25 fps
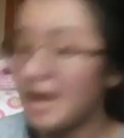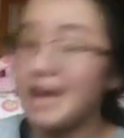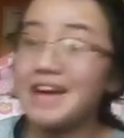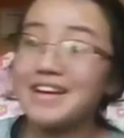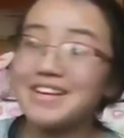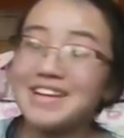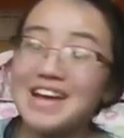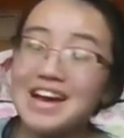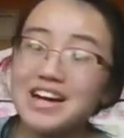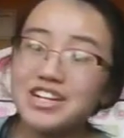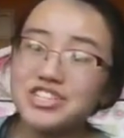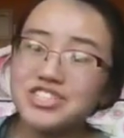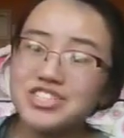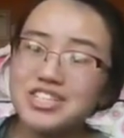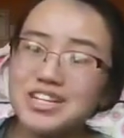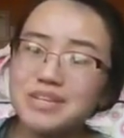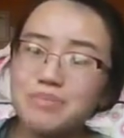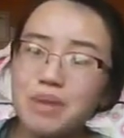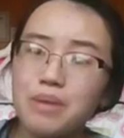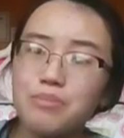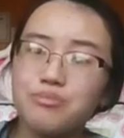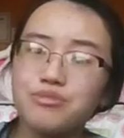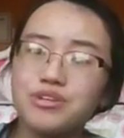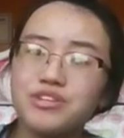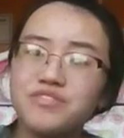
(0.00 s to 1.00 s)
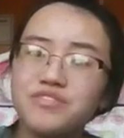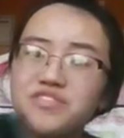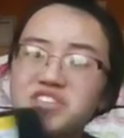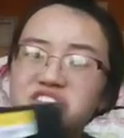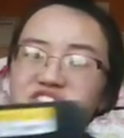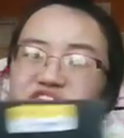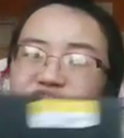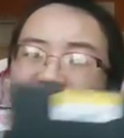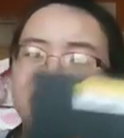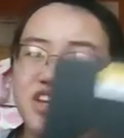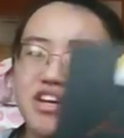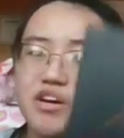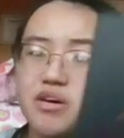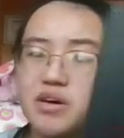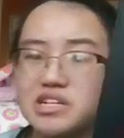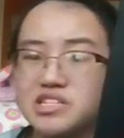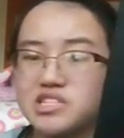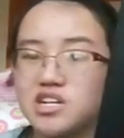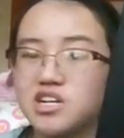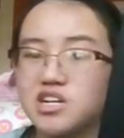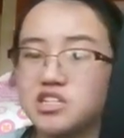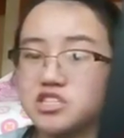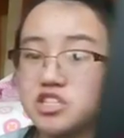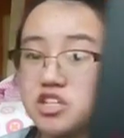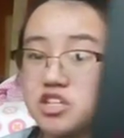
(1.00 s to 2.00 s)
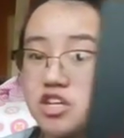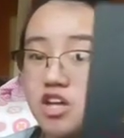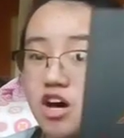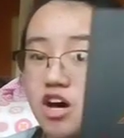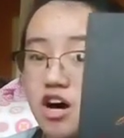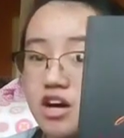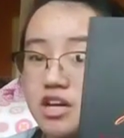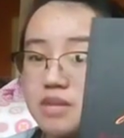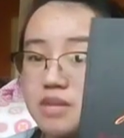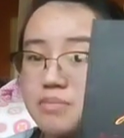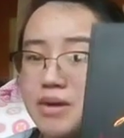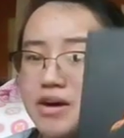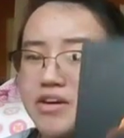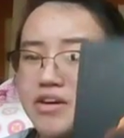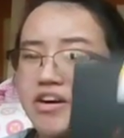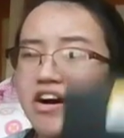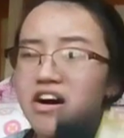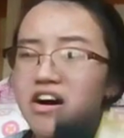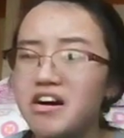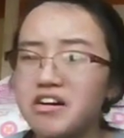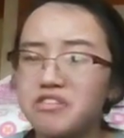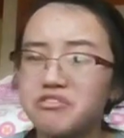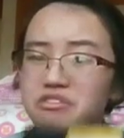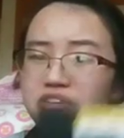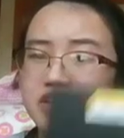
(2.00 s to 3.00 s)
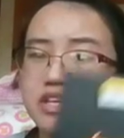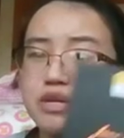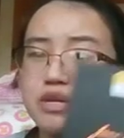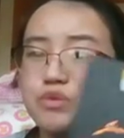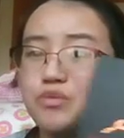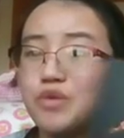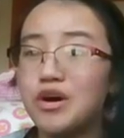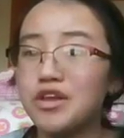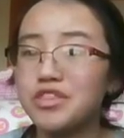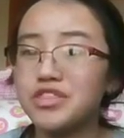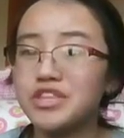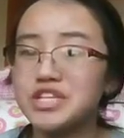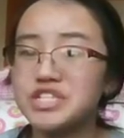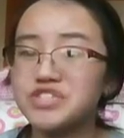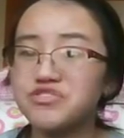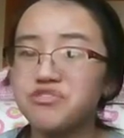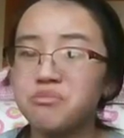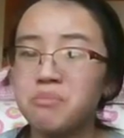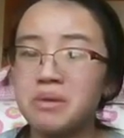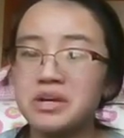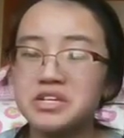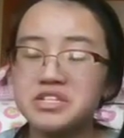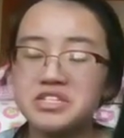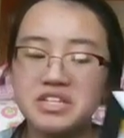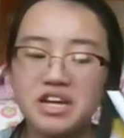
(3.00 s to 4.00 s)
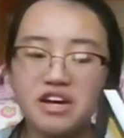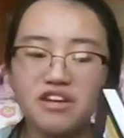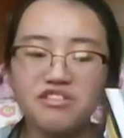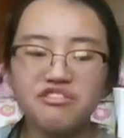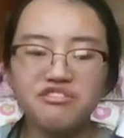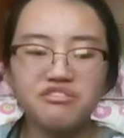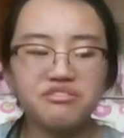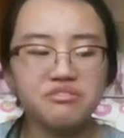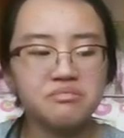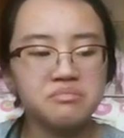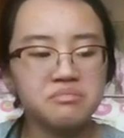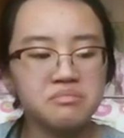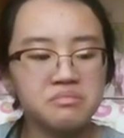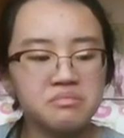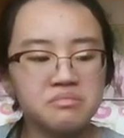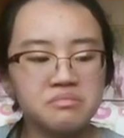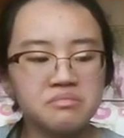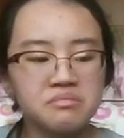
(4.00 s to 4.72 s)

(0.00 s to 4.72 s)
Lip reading: And actually, in my previous video, I talked a lot about how I really want this for myself.